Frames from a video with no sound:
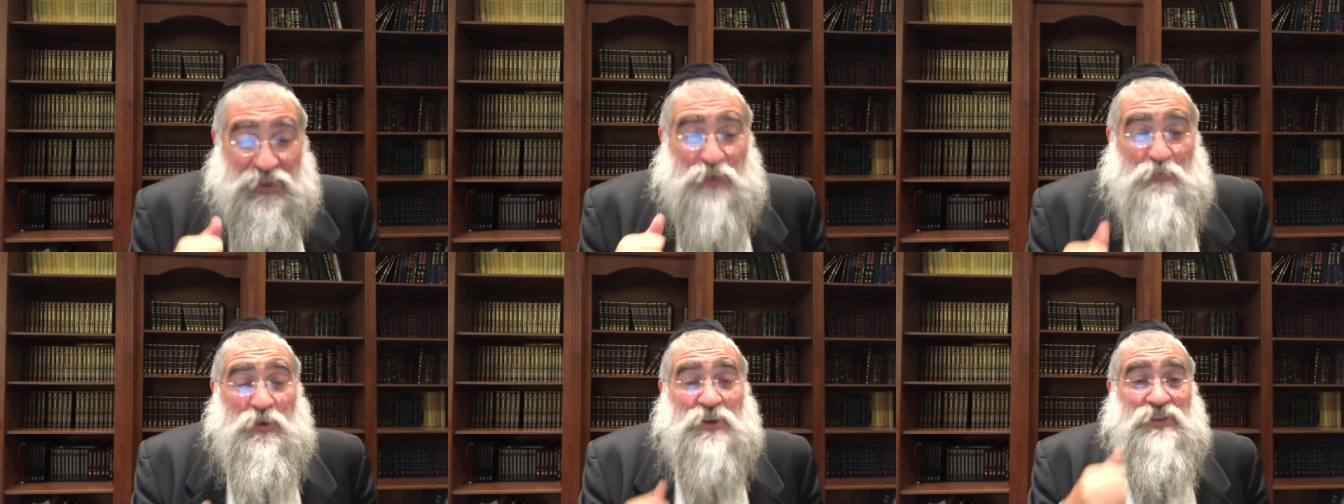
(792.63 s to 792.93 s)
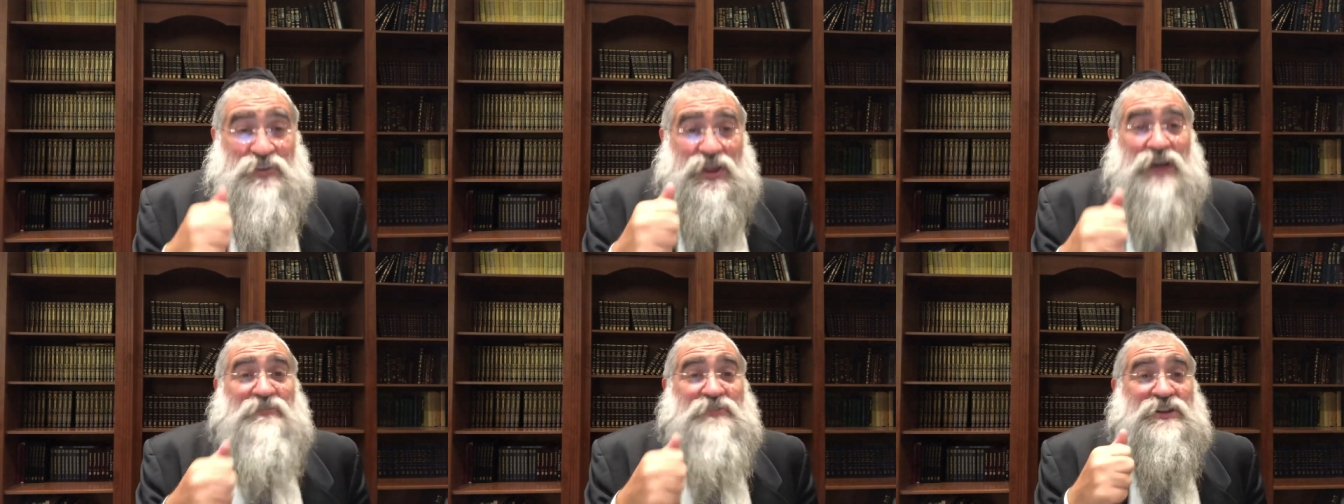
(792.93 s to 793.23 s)

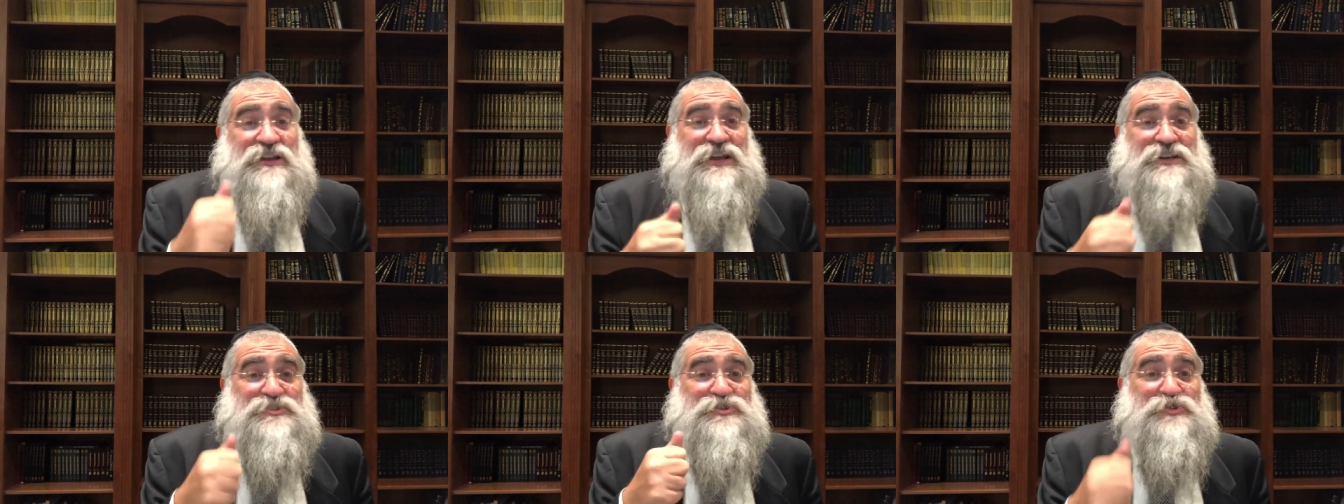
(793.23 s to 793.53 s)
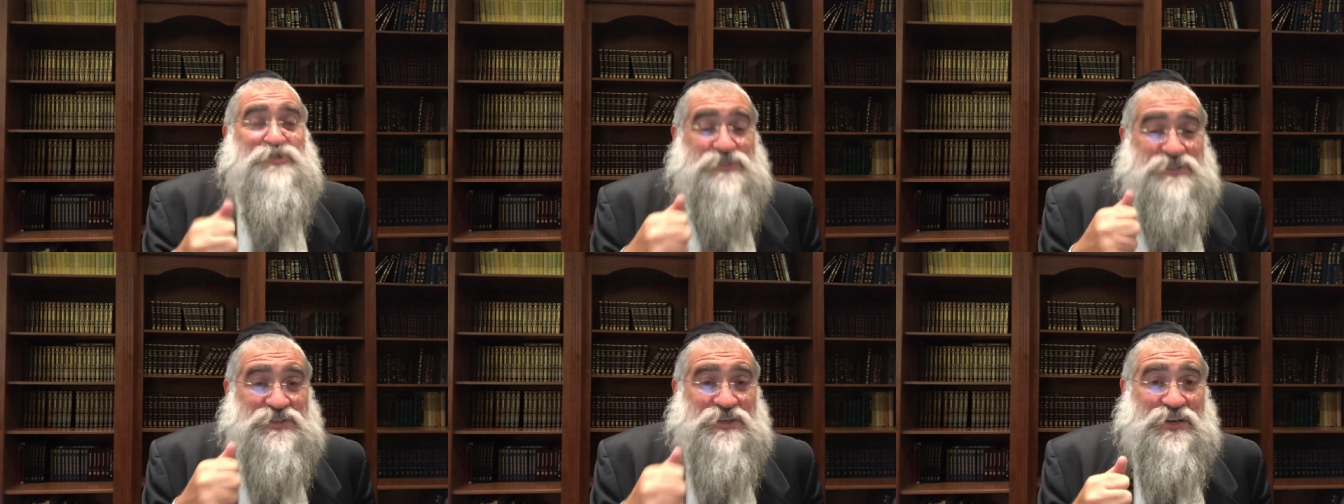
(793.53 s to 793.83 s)
But nevertheless,
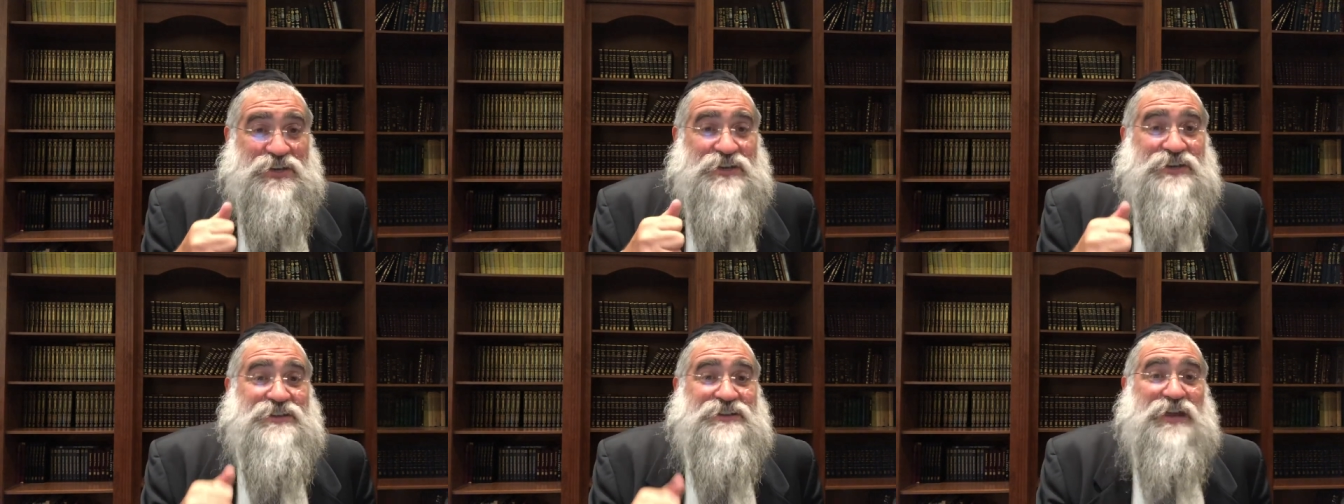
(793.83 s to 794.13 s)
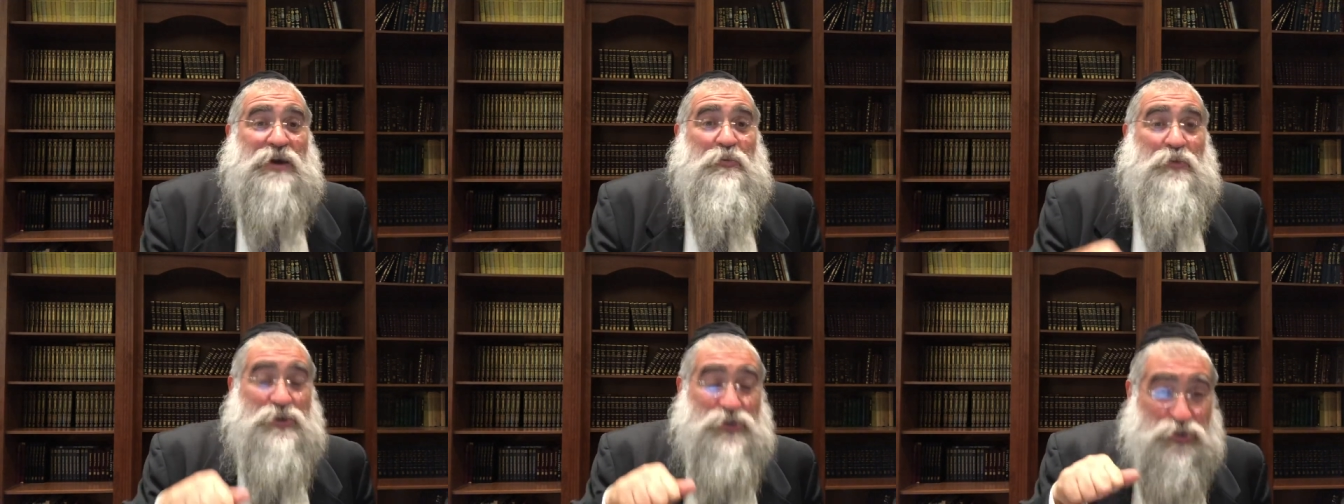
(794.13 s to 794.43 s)
you see
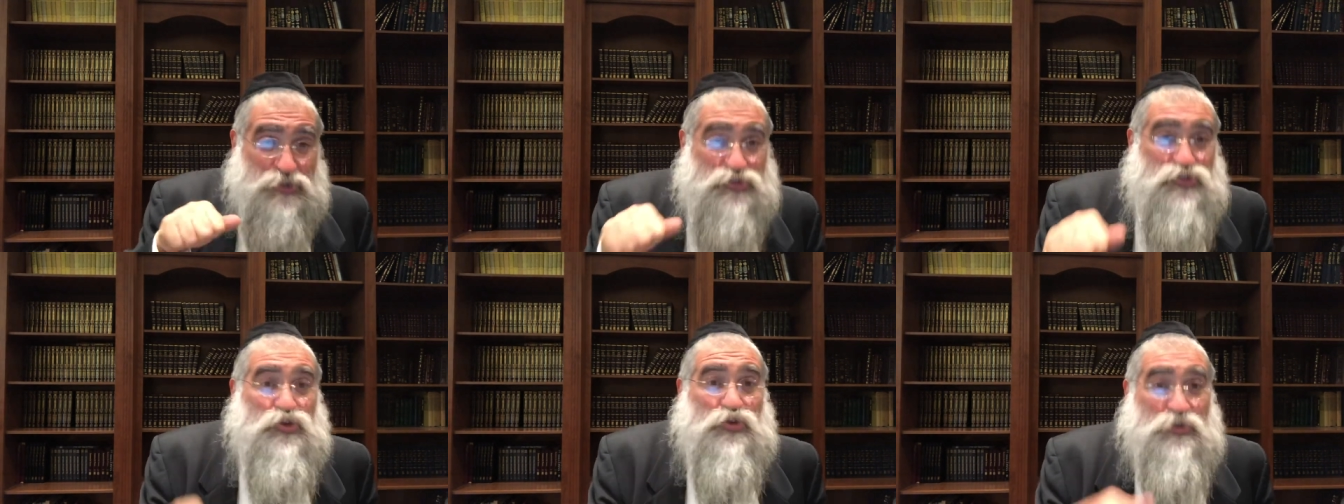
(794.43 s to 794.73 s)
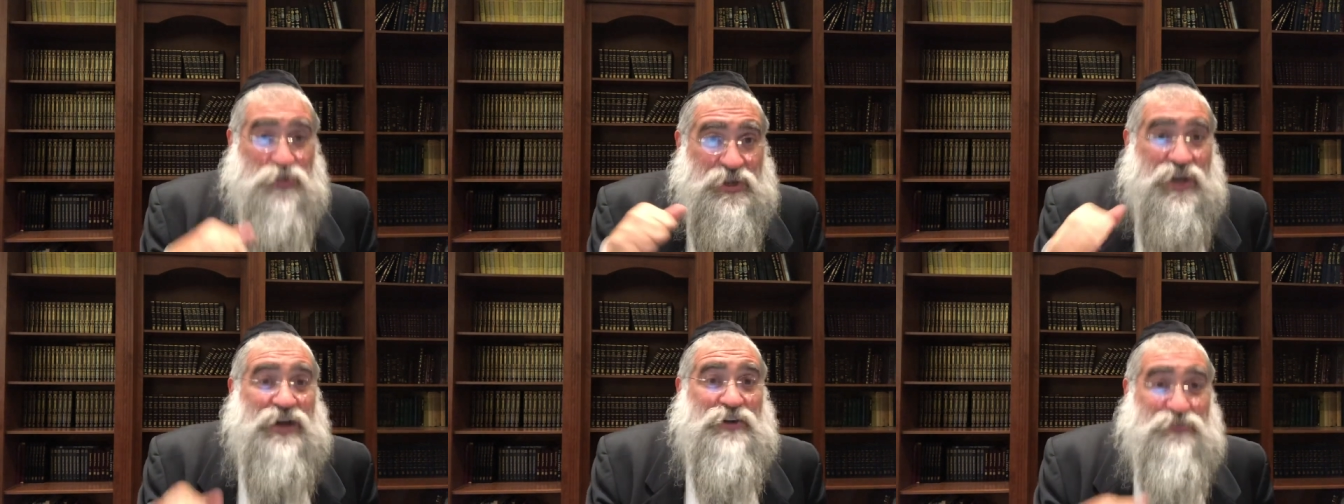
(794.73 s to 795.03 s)
that when you
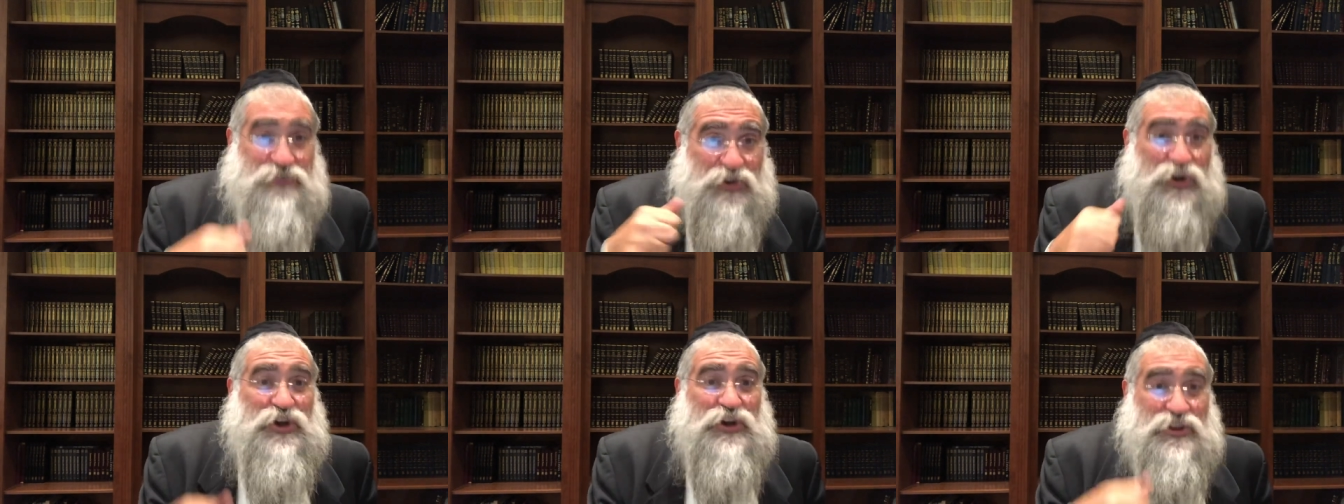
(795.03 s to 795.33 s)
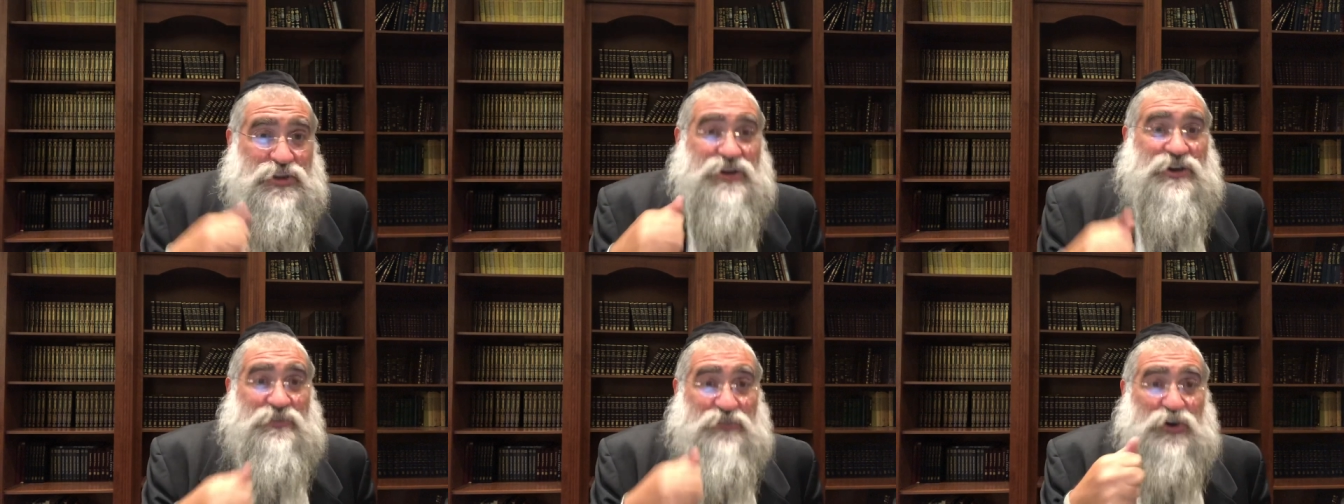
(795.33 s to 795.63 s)
do the avoid
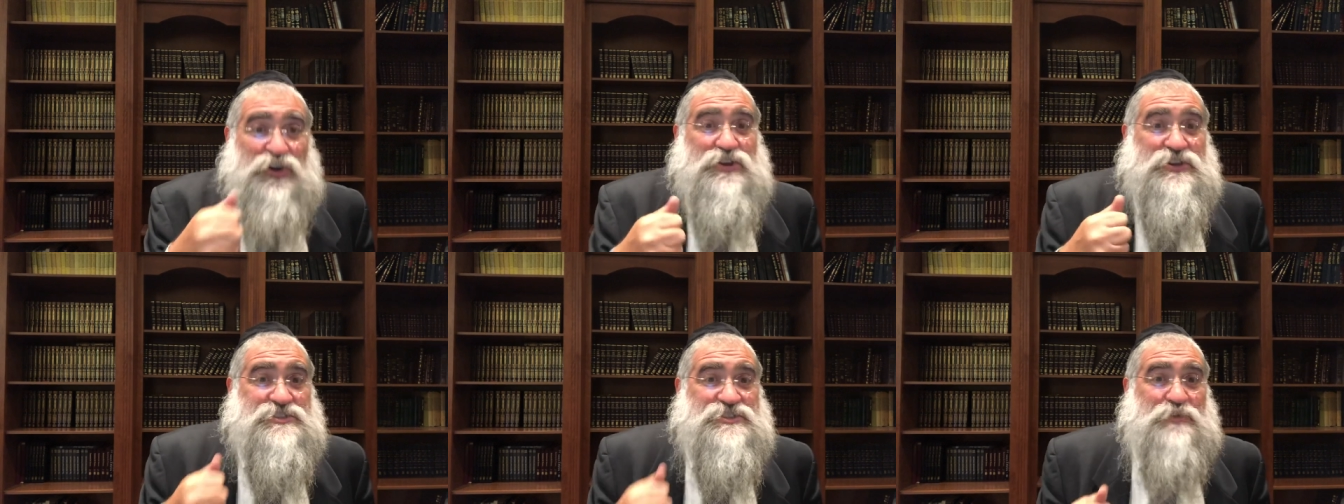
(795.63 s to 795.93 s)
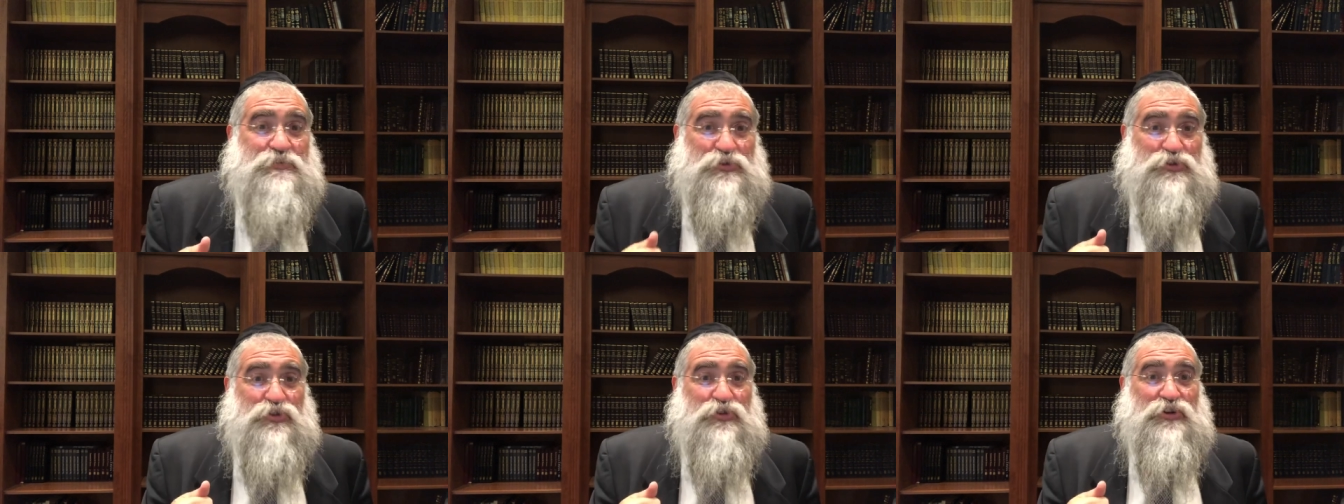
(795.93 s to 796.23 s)
the
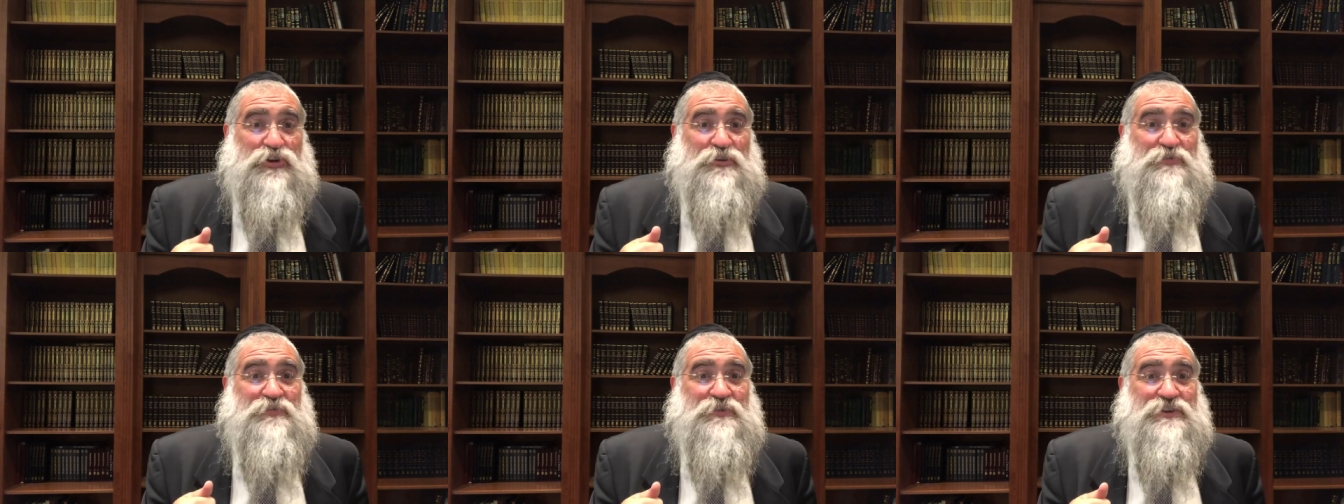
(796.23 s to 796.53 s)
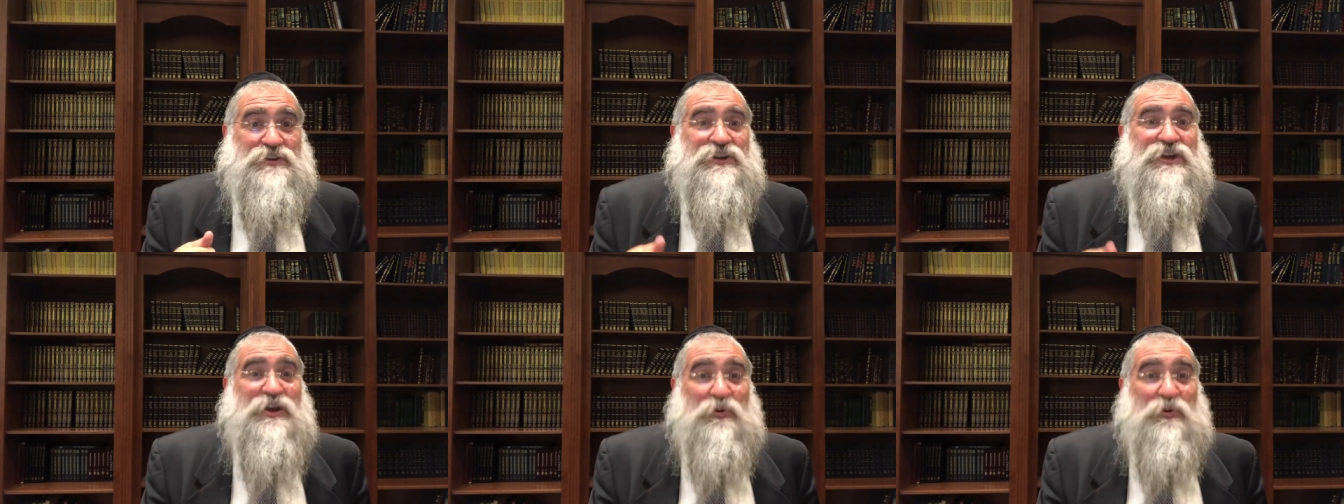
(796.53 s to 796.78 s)
saburim,